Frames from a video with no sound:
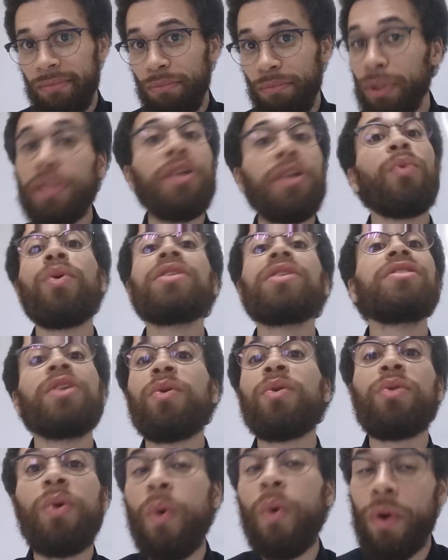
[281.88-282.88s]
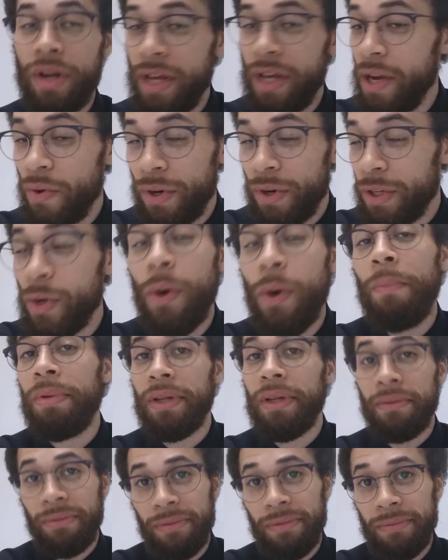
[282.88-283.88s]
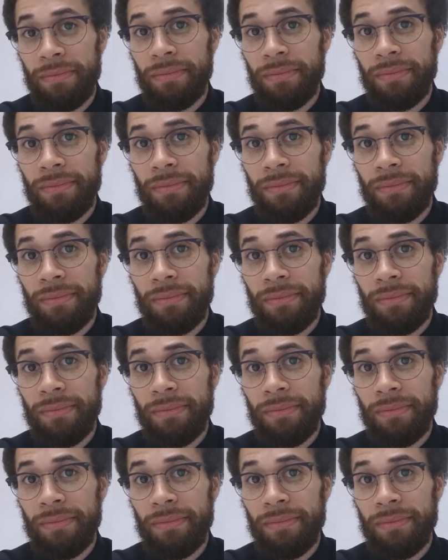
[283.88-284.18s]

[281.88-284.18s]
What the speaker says: But there was no court hearing your beef.